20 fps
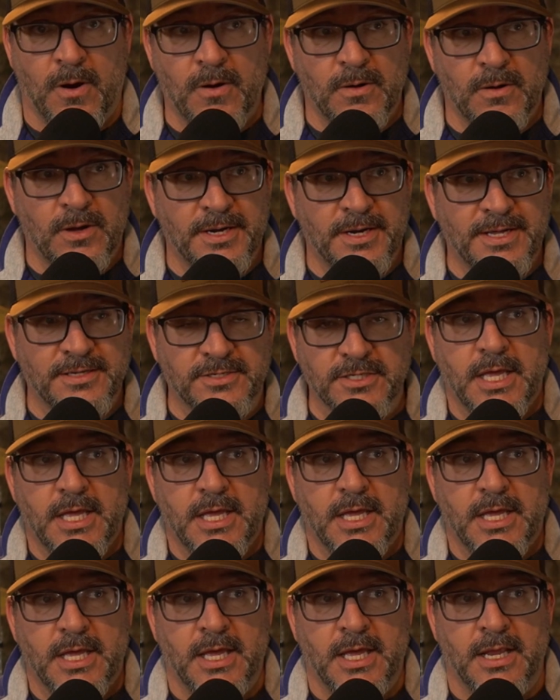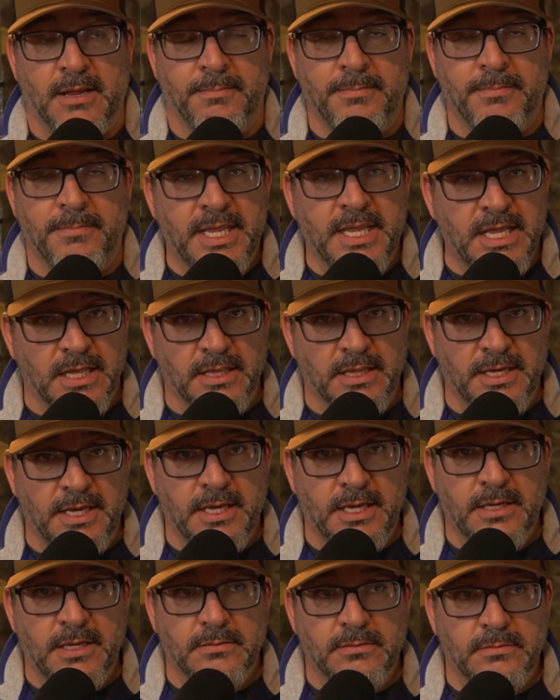on it. It
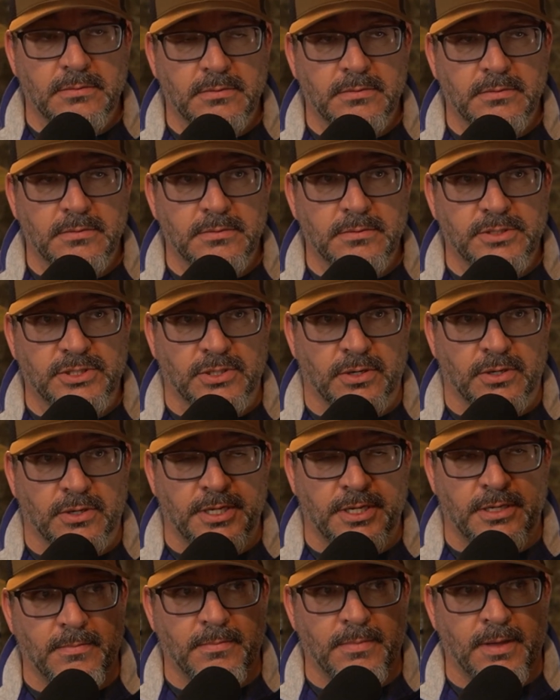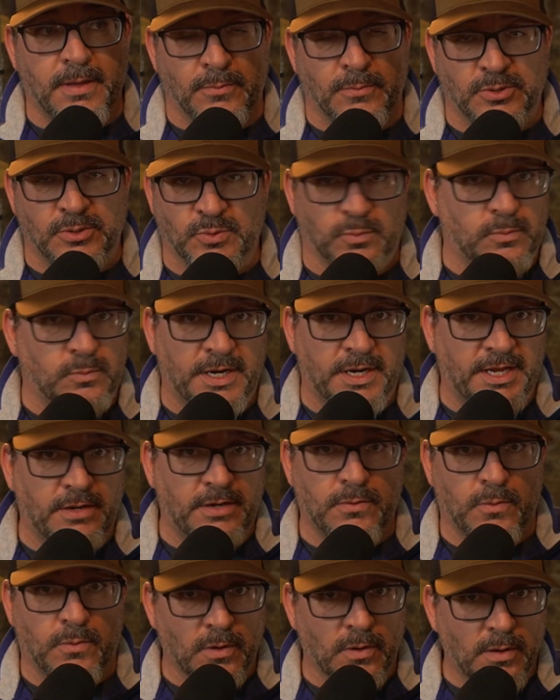immediately started, it was running
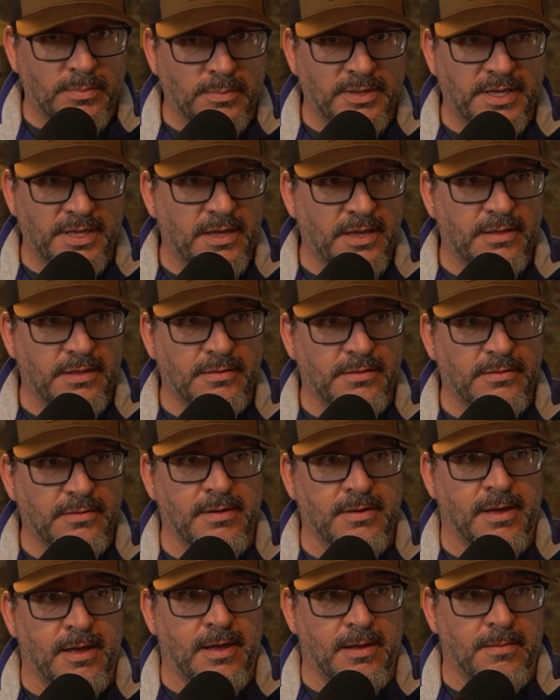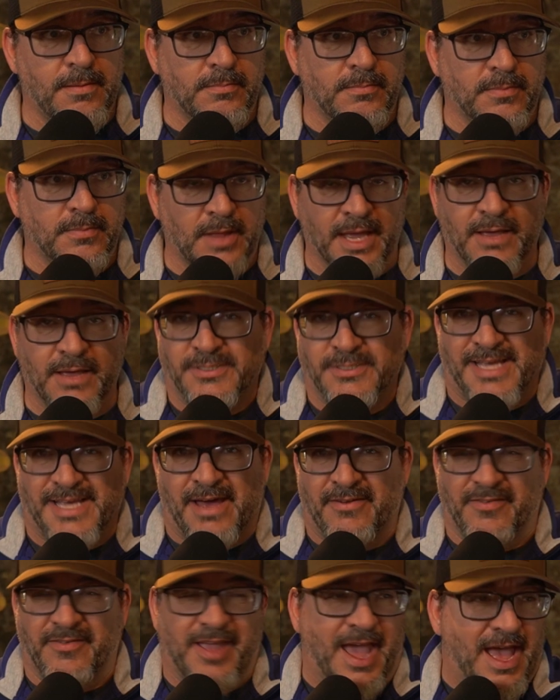horribly, like it was out
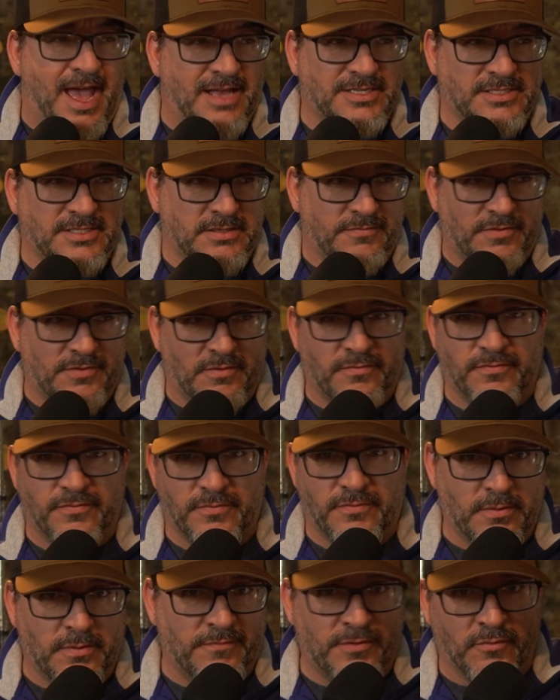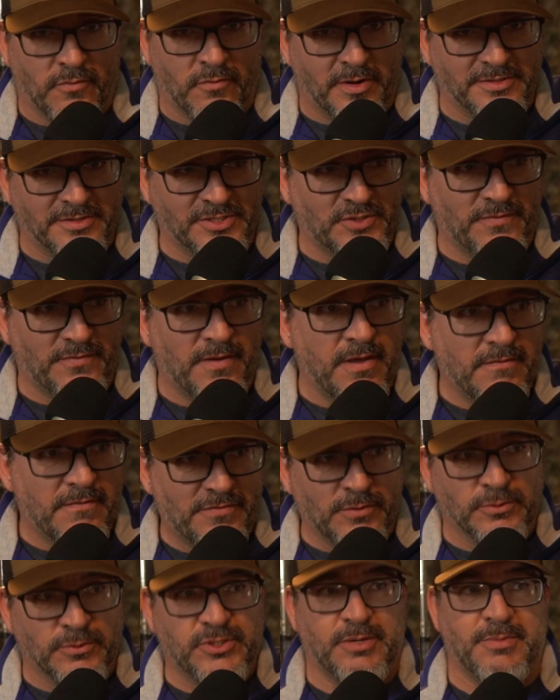of gas if you've run
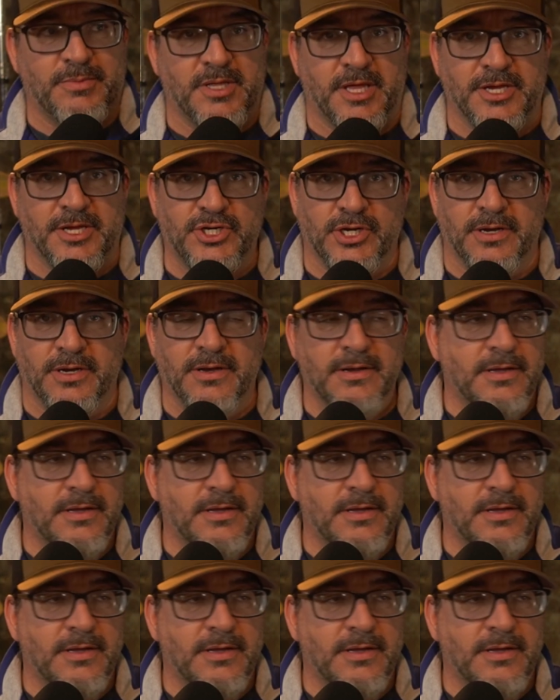fuel simulation.